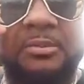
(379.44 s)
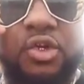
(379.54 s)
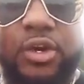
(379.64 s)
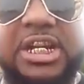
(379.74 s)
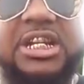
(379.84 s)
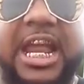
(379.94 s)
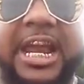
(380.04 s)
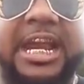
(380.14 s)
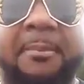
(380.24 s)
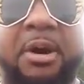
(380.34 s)
there in them streets
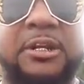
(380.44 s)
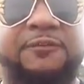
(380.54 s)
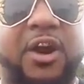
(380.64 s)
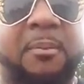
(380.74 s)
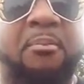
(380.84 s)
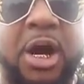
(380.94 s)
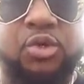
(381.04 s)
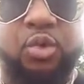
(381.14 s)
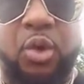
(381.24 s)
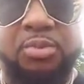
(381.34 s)
slanging that
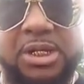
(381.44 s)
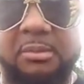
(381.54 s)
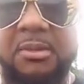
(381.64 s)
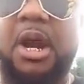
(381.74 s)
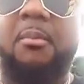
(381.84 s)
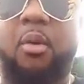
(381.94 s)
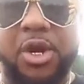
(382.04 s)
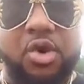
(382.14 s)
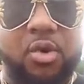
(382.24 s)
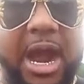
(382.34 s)
motherfucking mushroom tip.
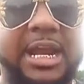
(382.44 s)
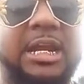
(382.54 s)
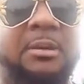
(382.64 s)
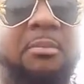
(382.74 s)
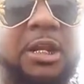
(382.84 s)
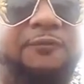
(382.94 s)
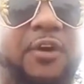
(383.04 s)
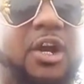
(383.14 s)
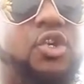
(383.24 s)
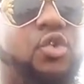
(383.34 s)
But when you out here in the
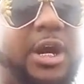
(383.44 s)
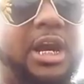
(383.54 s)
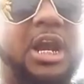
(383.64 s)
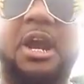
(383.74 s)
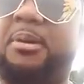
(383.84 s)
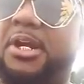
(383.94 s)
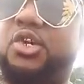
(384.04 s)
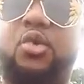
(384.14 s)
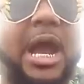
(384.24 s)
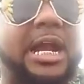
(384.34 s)
motherfucking street,
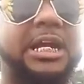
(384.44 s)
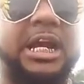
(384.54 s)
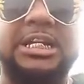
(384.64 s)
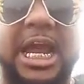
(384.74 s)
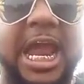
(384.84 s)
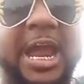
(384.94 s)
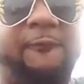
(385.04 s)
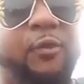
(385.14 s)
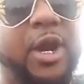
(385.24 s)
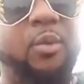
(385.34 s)
bitch, you got down,
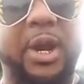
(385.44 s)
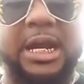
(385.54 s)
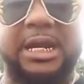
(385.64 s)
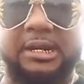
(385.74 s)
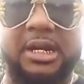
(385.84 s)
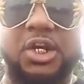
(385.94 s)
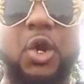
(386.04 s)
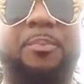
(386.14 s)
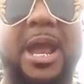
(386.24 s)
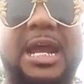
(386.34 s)
yeah, free willy.
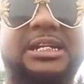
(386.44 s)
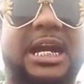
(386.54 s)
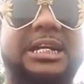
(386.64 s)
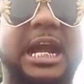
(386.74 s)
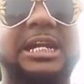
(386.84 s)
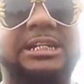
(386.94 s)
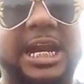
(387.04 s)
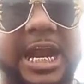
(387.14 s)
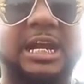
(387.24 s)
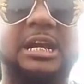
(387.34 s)
You passing out
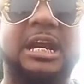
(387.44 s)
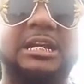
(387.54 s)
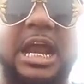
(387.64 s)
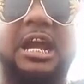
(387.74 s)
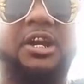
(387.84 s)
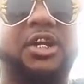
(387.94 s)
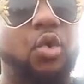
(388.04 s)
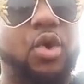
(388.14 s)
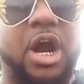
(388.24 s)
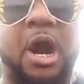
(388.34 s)
that dick like
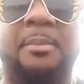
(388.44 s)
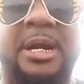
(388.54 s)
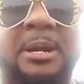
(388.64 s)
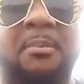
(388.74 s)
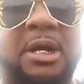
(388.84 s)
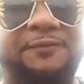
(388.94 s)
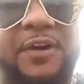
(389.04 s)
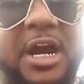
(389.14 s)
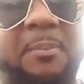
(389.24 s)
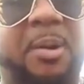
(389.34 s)
a cucumber in the
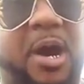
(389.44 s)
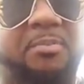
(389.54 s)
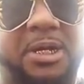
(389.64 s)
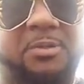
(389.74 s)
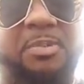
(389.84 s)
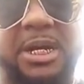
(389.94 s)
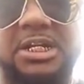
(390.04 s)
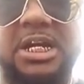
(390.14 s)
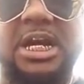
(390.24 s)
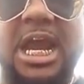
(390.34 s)
motherfucking Publix,
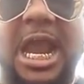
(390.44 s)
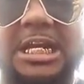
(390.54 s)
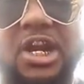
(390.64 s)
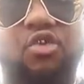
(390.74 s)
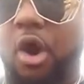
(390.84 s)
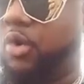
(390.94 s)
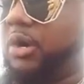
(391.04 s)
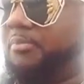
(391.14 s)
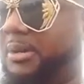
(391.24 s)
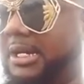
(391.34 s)
bitch. At the
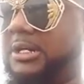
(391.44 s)
Kroger,